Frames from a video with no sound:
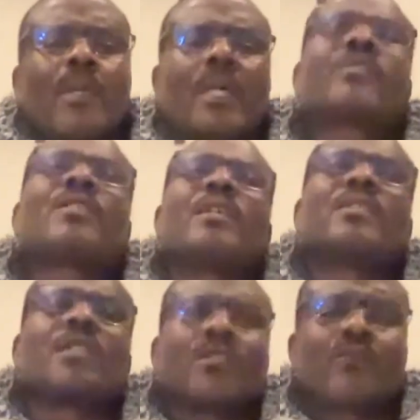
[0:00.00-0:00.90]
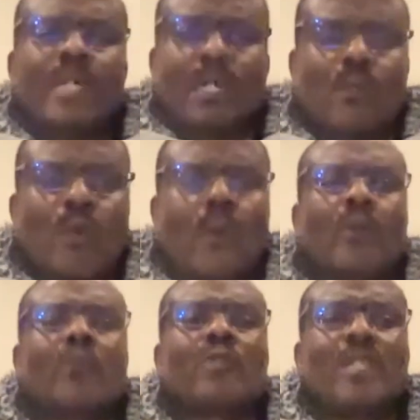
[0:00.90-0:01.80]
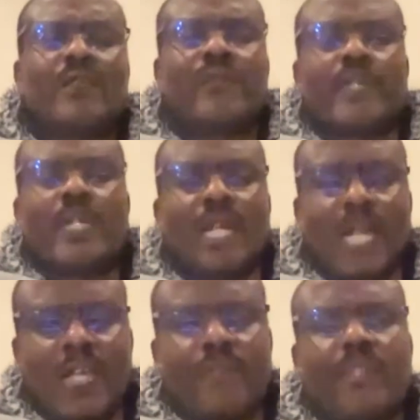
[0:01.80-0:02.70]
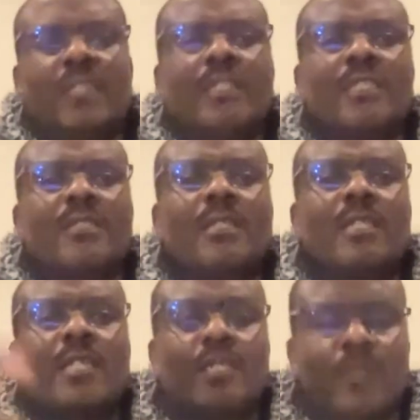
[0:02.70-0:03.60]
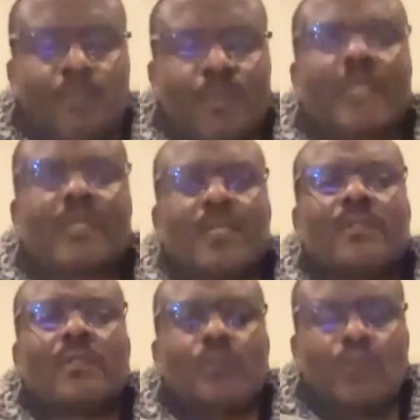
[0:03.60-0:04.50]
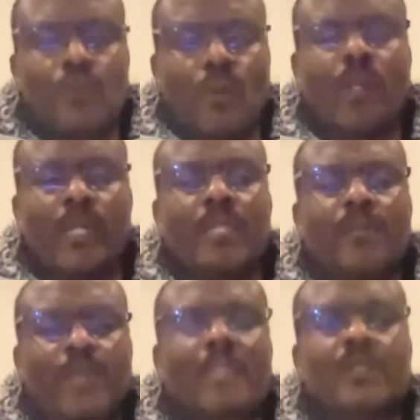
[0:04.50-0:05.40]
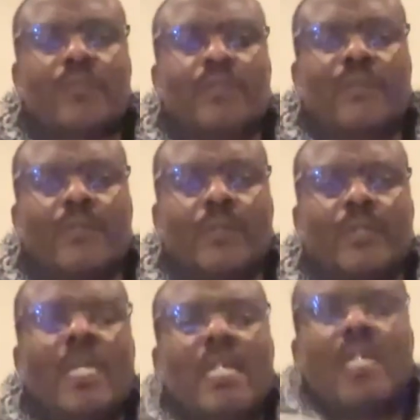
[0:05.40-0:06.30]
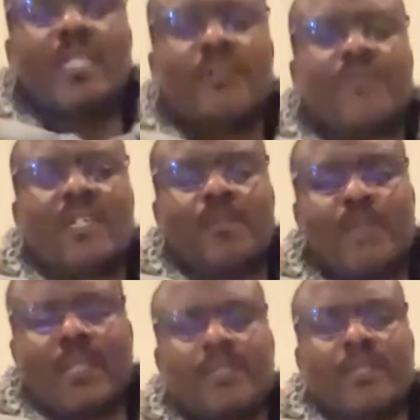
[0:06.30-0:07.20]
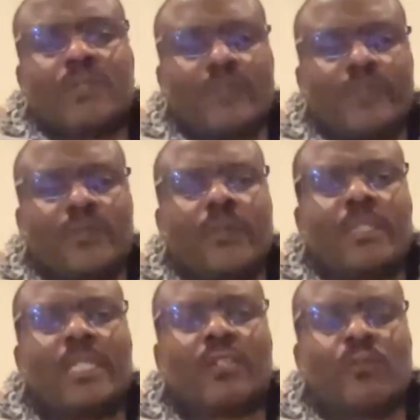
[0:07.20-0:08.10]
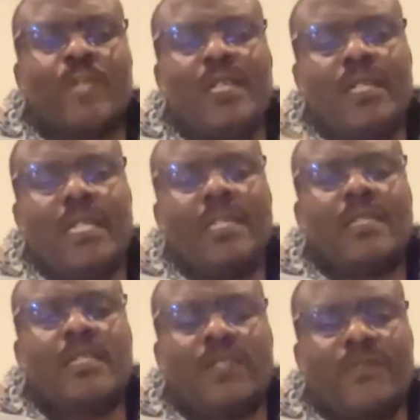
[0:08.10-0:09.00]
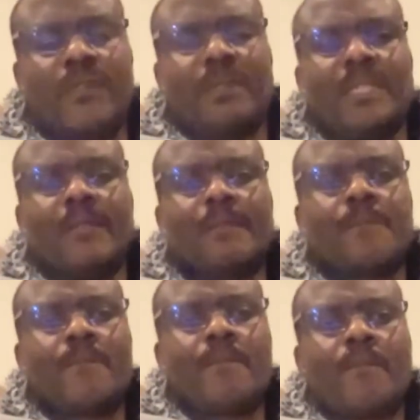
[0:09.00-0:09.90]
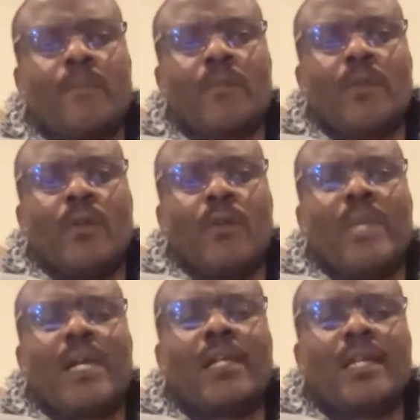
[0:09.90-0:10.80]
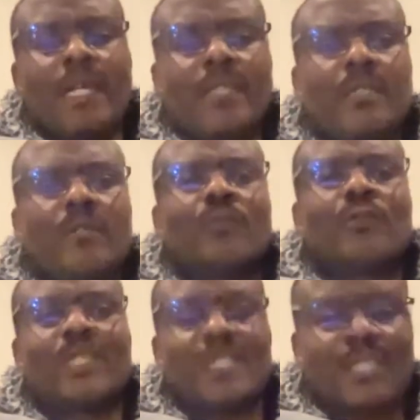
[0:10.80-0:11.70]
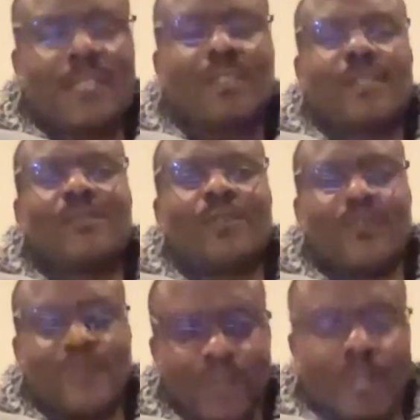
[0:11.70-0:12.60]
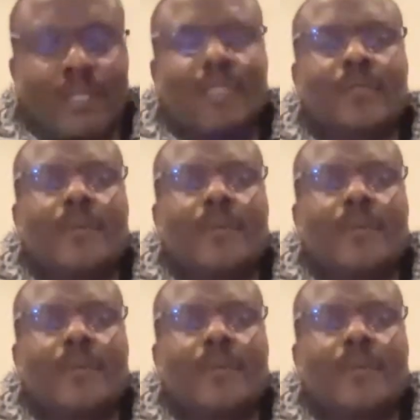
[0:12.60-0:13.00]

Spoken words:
As Christians, we are called to live a life that is in the presence to God, in the presence of God, in the very presence of God. As we relate in the family, we are relating to the children of God.